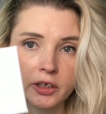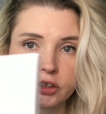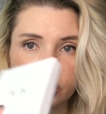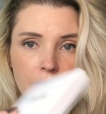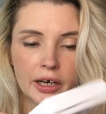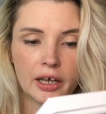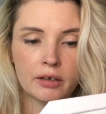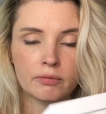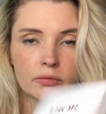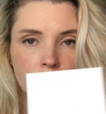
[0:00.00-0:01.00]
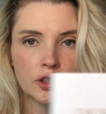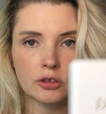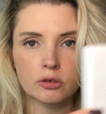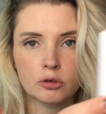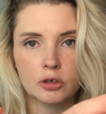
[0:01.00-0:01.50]
So again,
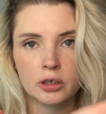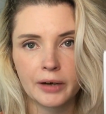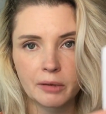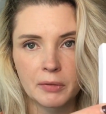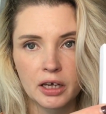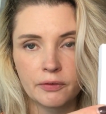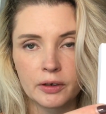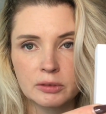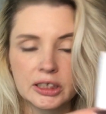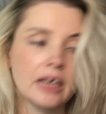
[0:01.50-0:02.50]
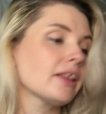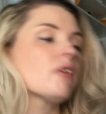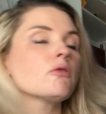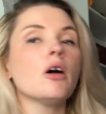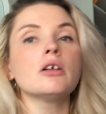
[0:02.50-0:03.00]
do correct me if I'm saying
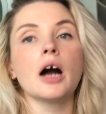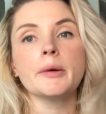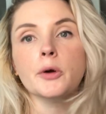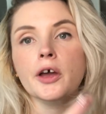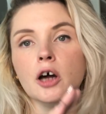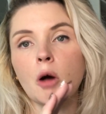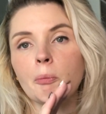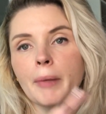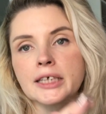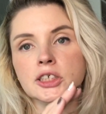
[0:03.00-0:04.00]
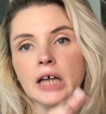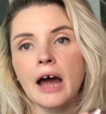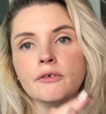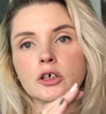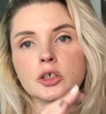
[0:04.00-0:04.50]
that wrong. I'm going on best
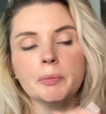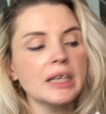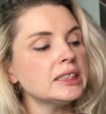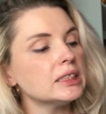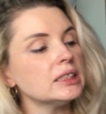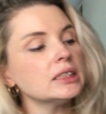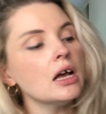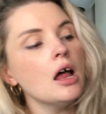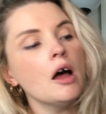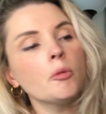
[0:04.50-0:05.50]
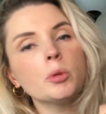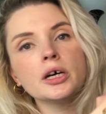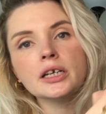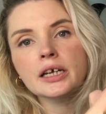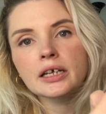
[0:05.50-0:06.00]
effort basis,
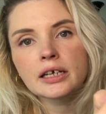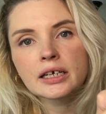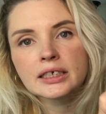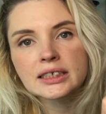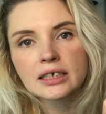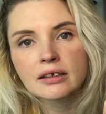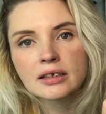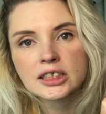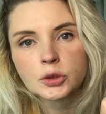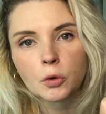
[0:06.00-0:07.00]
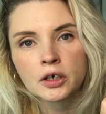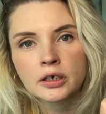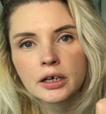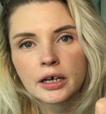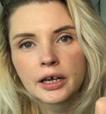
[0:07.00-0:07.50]
but it is this
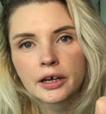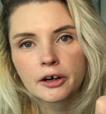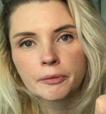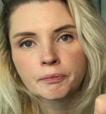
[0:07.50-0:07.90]
one here.